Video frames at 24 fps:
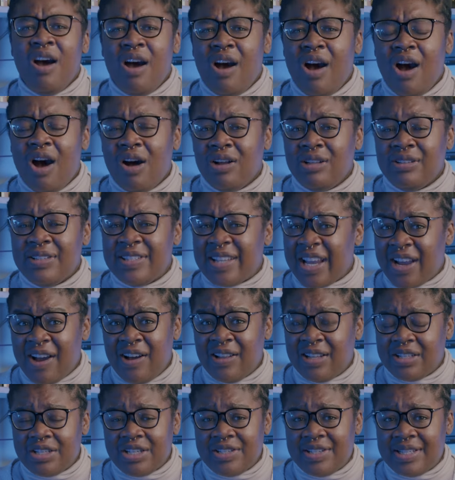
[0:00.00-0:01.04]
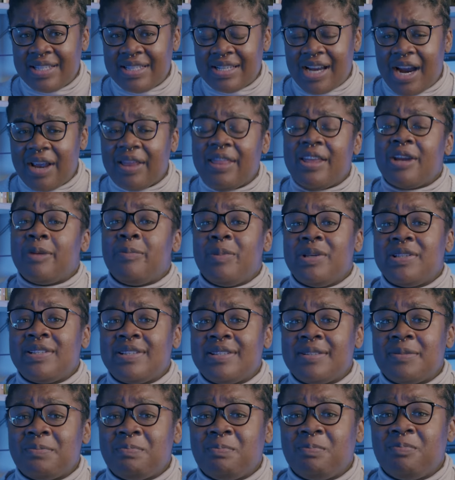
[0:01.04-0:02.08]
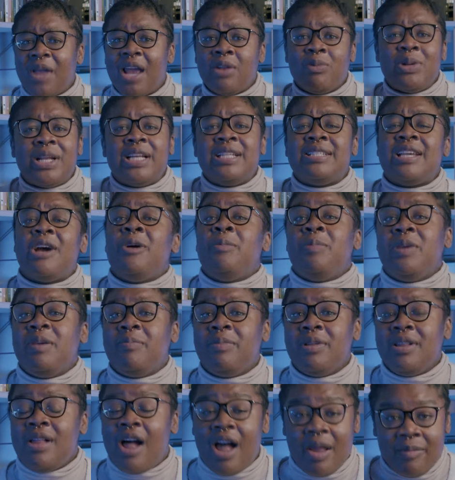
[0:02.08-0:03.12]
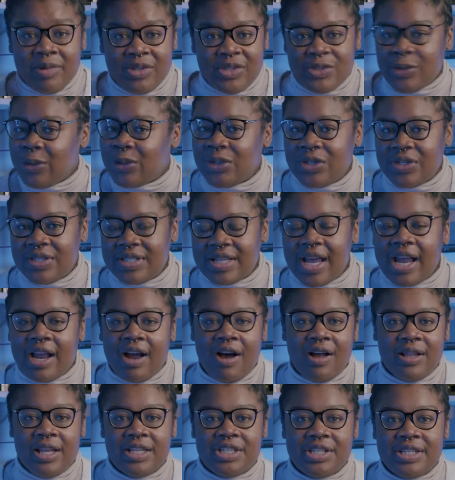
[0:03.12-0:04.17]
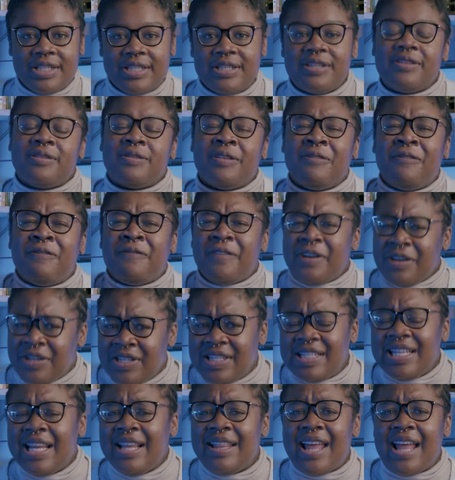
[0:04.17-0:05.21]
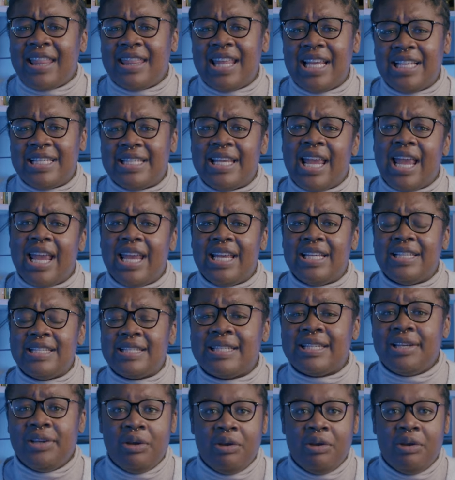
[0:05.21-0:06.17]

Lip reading: all psychologists are therapists. And when I tell people I'm a social psychologist, the first thing that they say is,